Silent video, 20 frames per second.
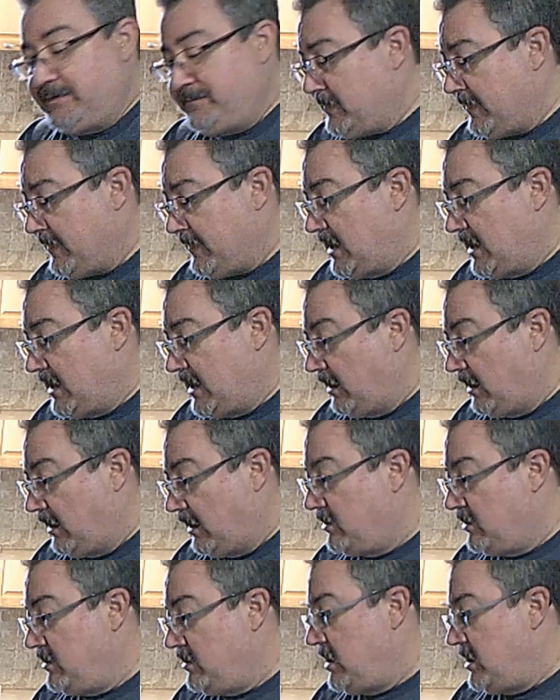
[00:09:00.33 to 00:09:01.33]
And
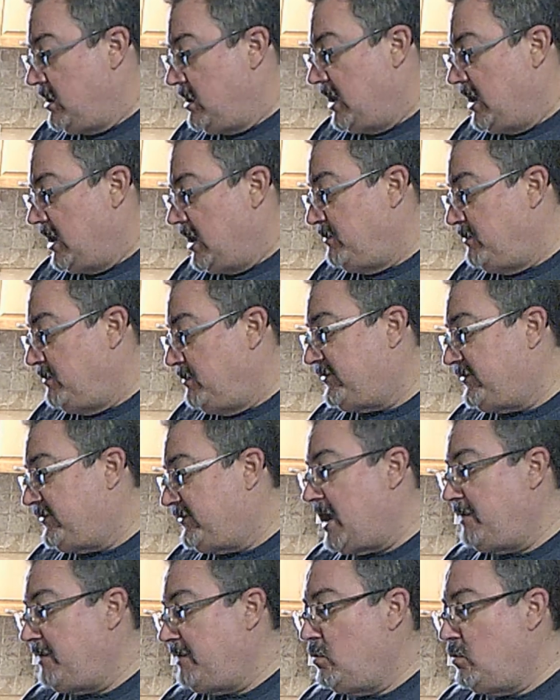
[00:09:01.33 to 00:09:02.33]
in the
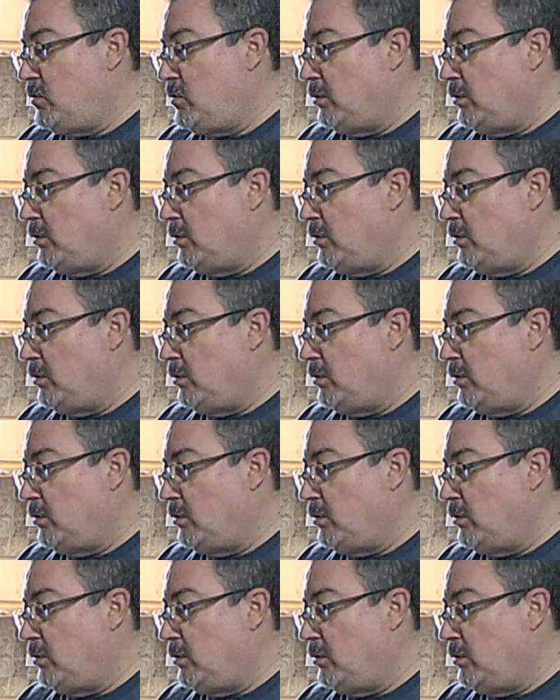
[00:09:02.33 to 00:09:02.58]
meantime, we'll be